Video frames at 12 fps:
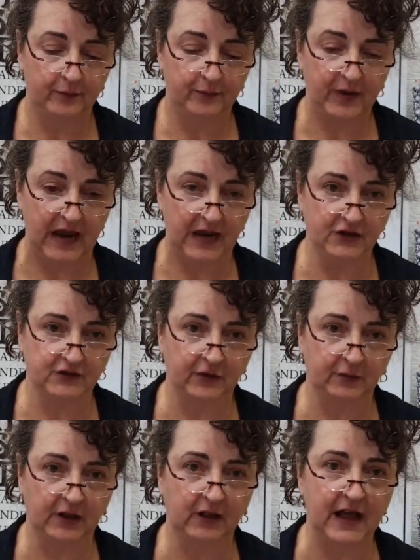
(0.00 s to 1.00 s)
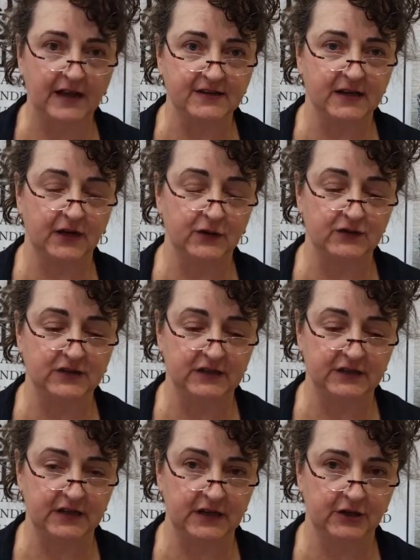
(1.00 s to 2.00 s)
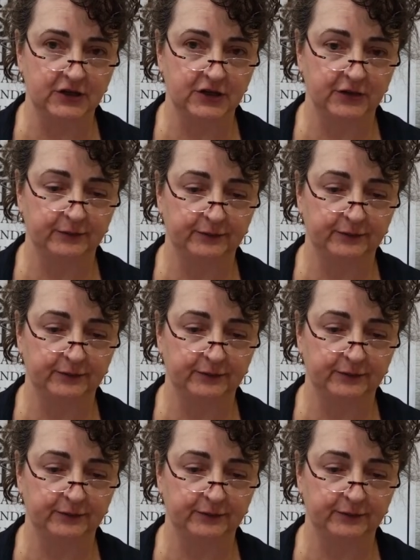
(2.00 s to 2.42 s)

page from a class I used to teach.